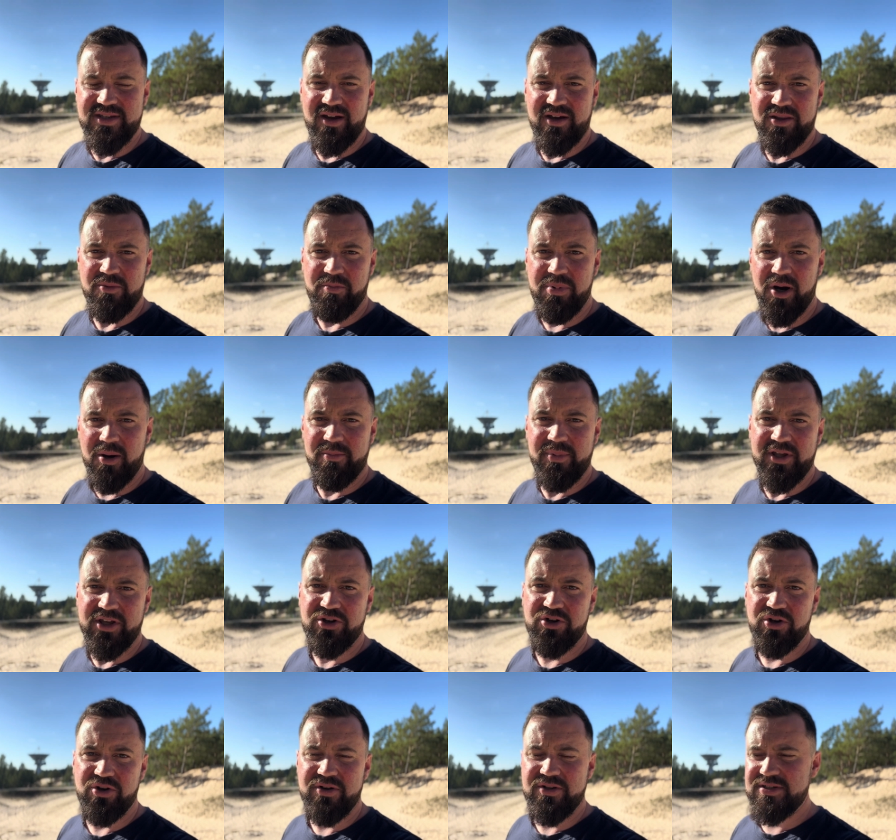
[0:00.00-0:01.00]
uh, the public
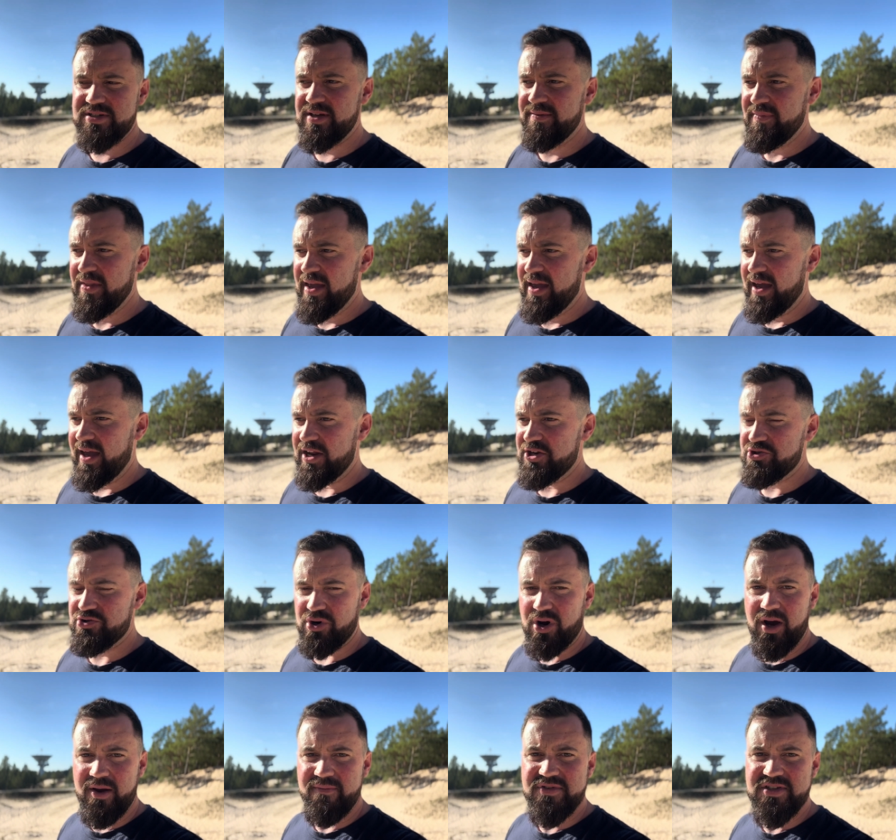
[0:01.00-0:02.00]
good and
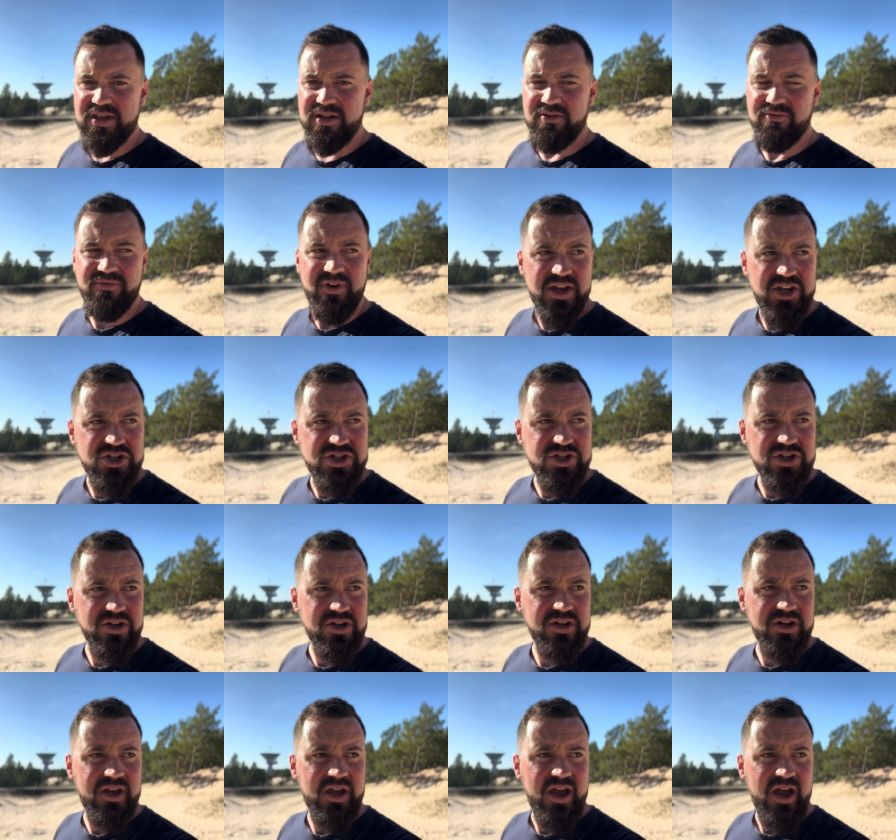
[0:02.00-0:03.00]
drives
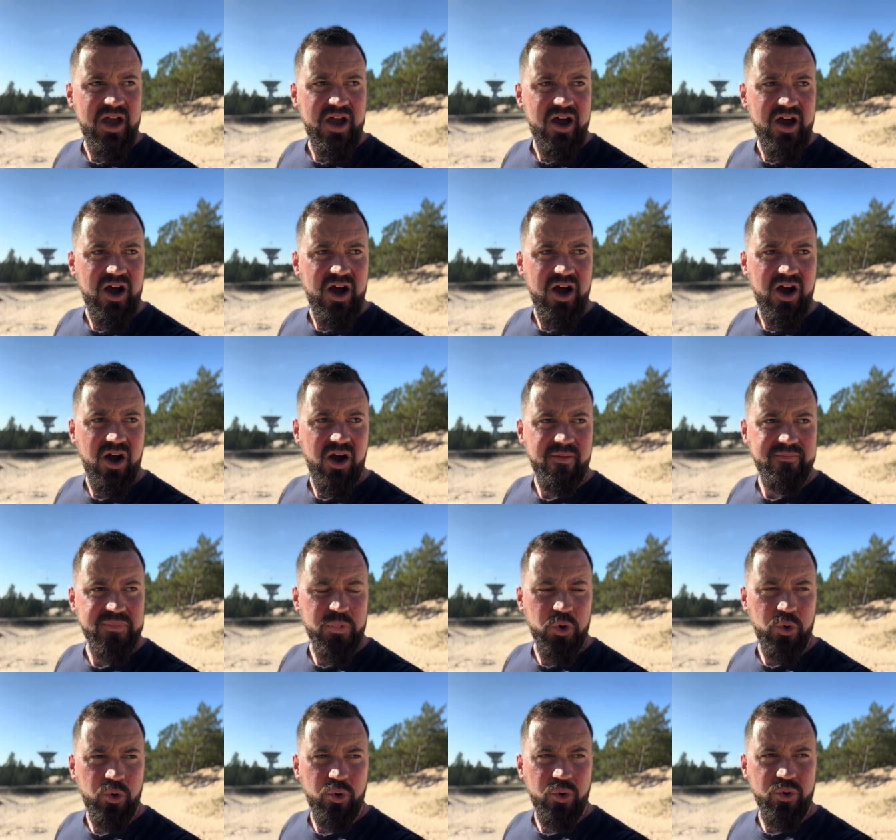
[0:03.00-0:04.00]
innovation? Uh,
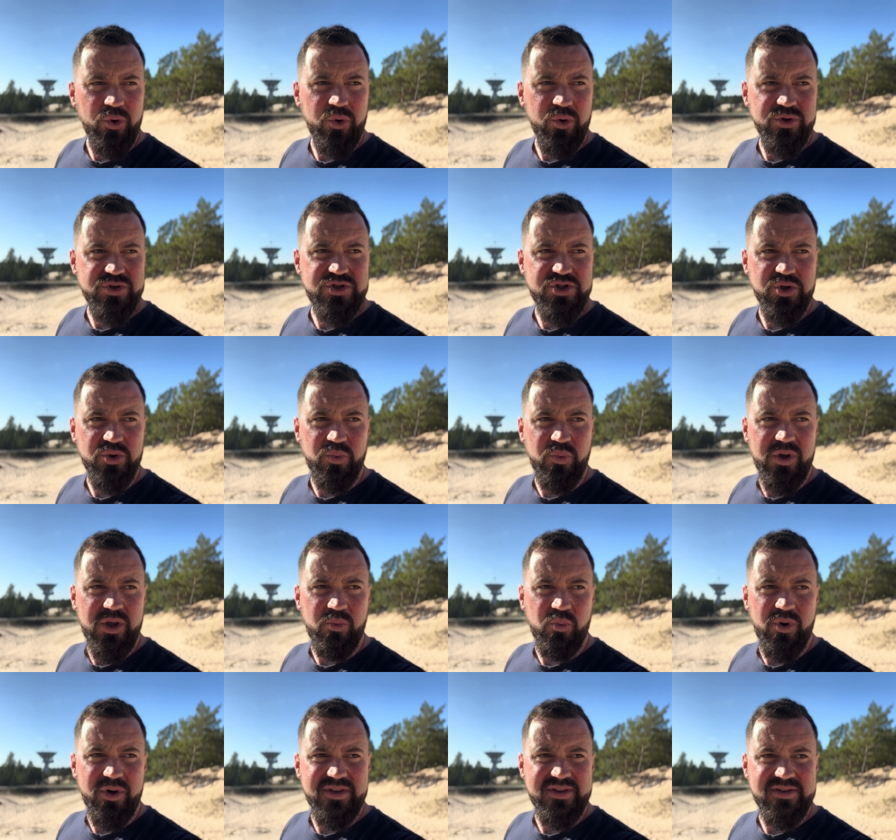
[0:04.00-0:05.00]
or do we
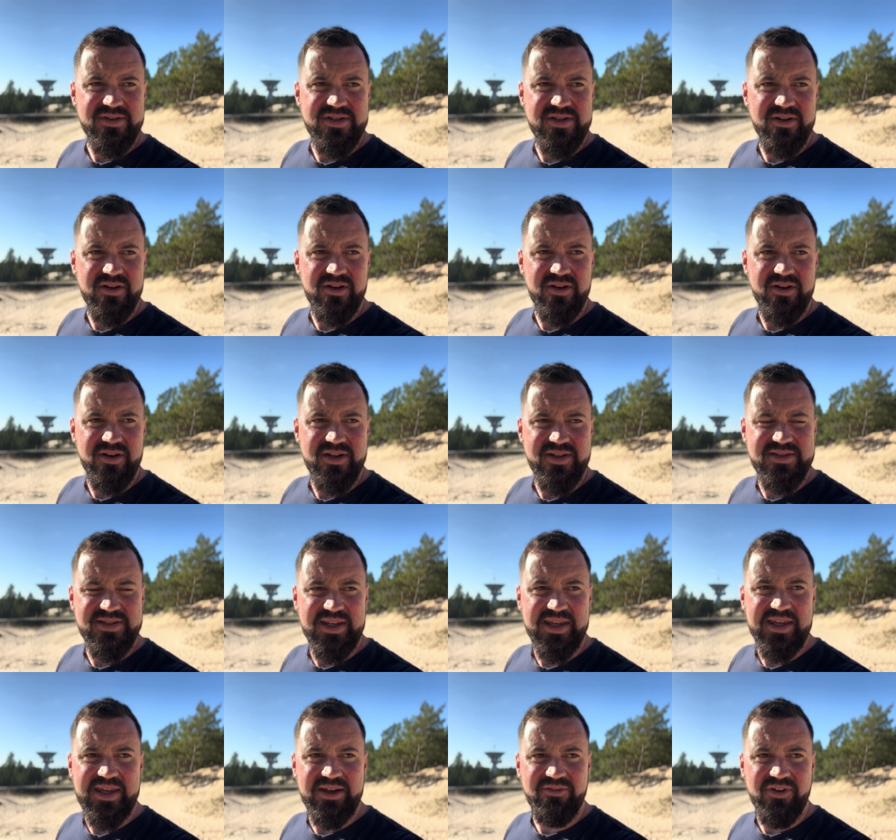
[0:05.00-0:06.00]
want to, to
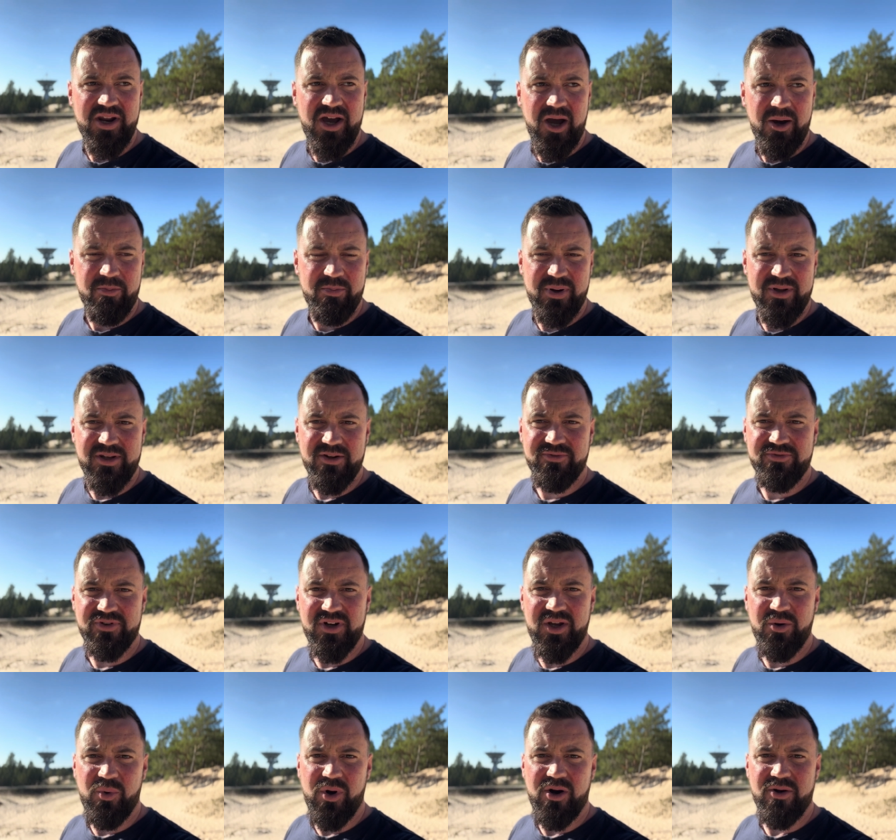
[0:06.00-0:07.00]
give it up in the
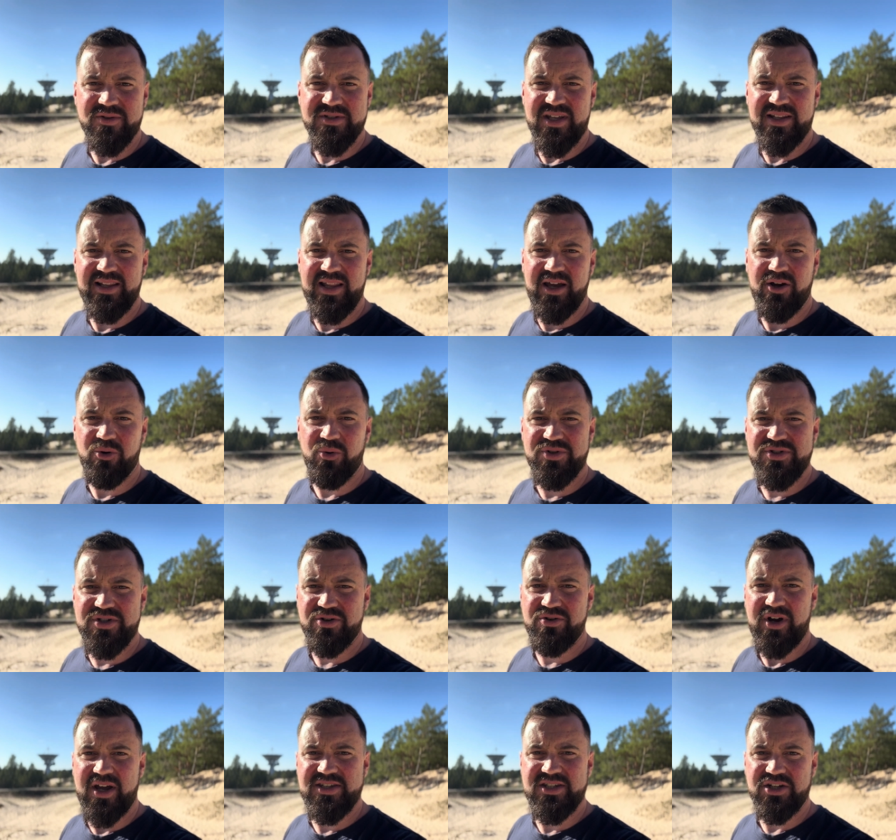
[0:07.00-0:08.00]
free world and let
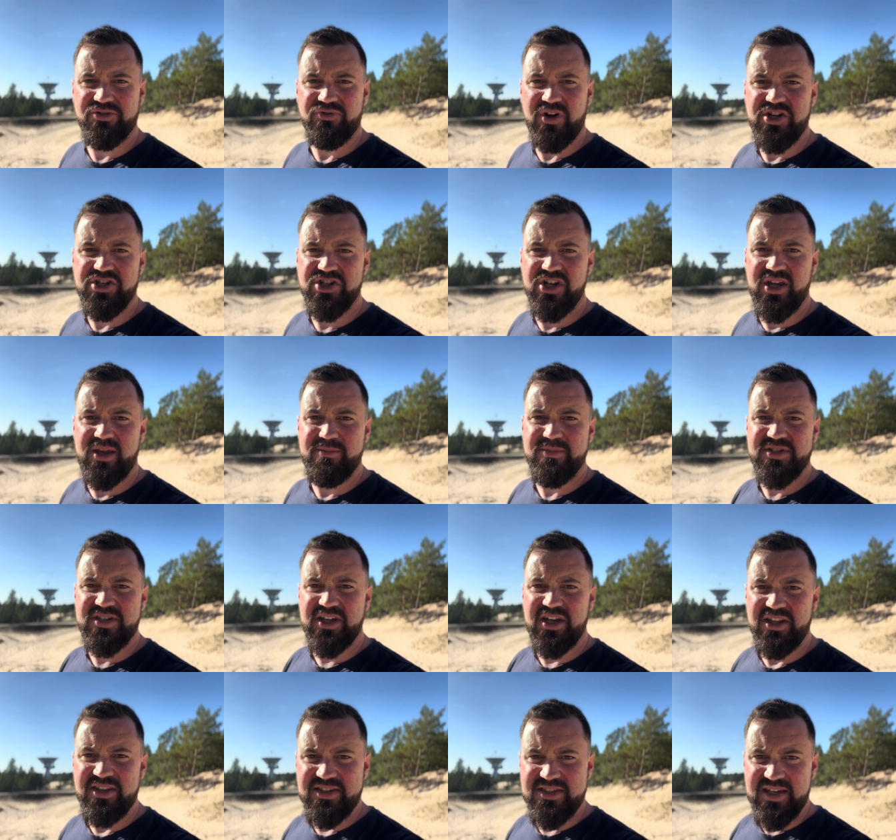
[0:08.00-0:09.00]
autocratic regimes
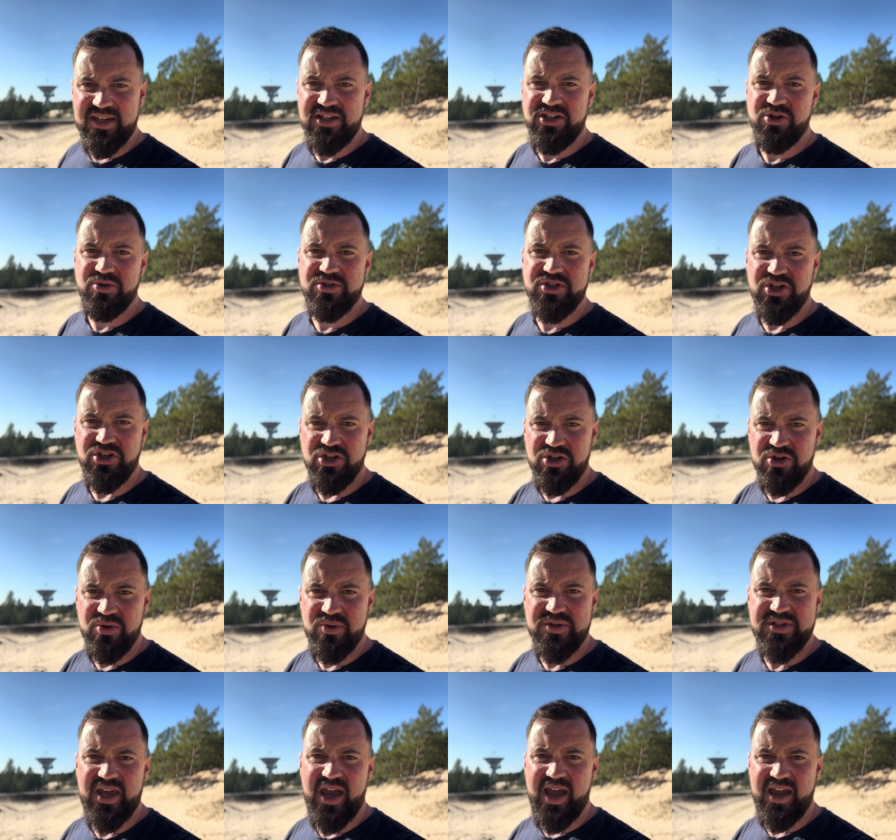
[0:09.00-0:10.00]
continue to
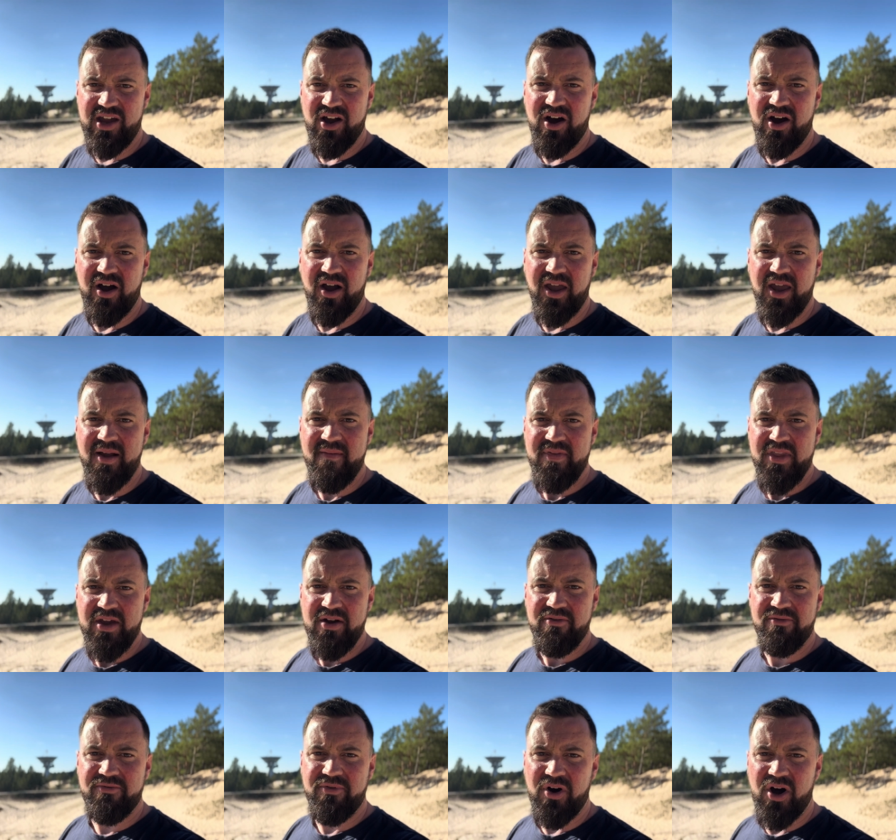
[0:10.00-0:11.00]
use AI
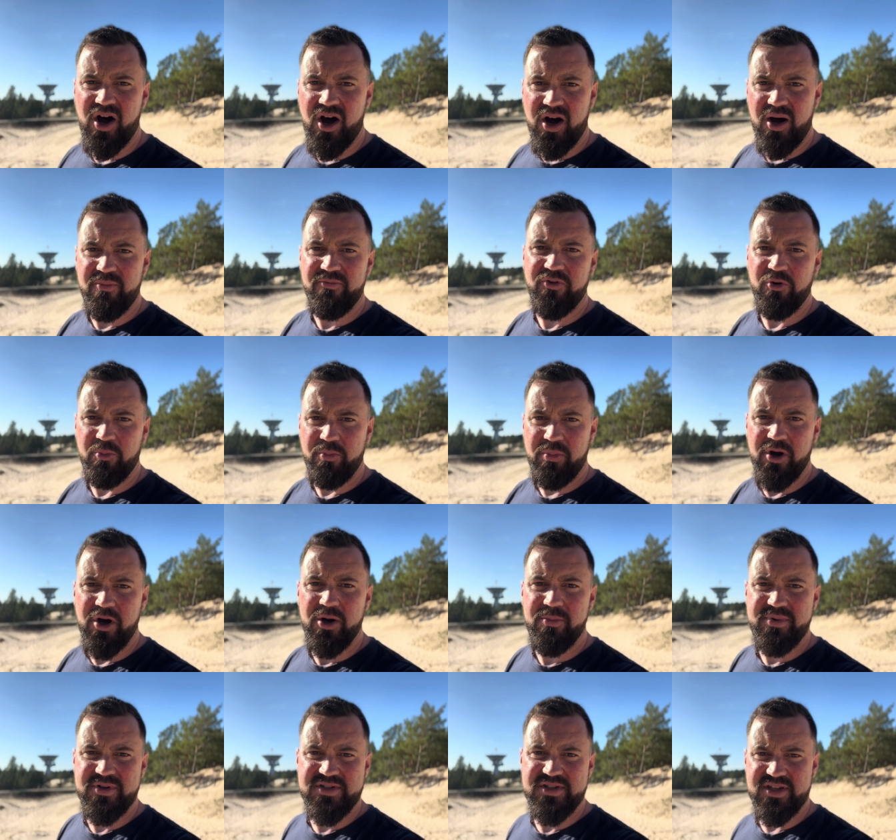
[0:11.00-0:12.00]
for harmful
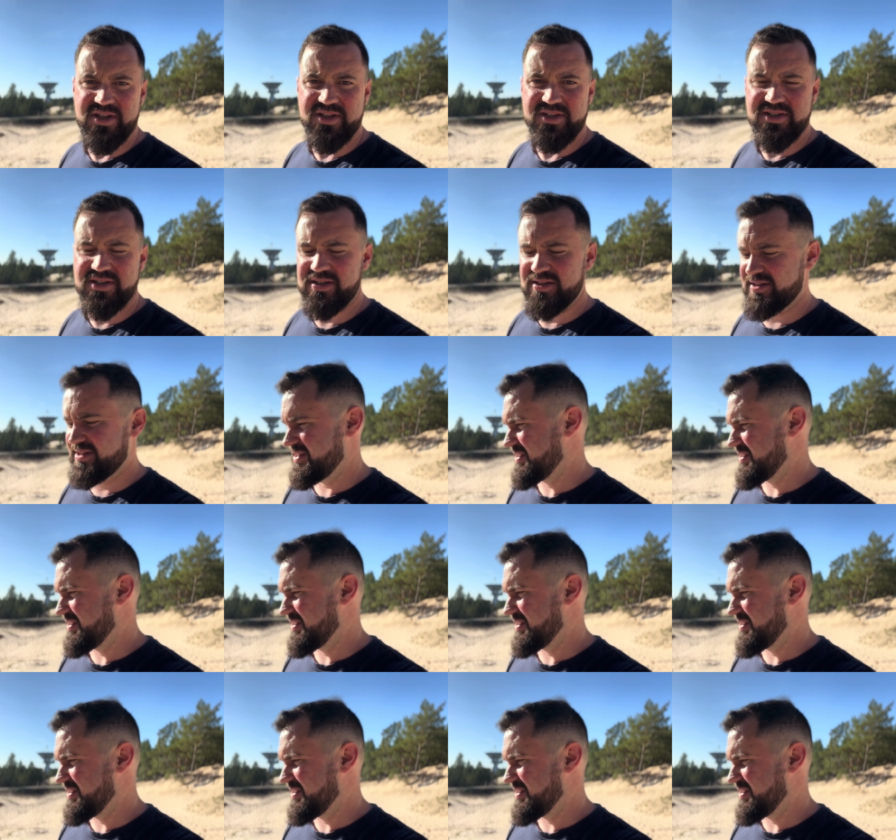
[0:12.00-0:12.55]
purposes?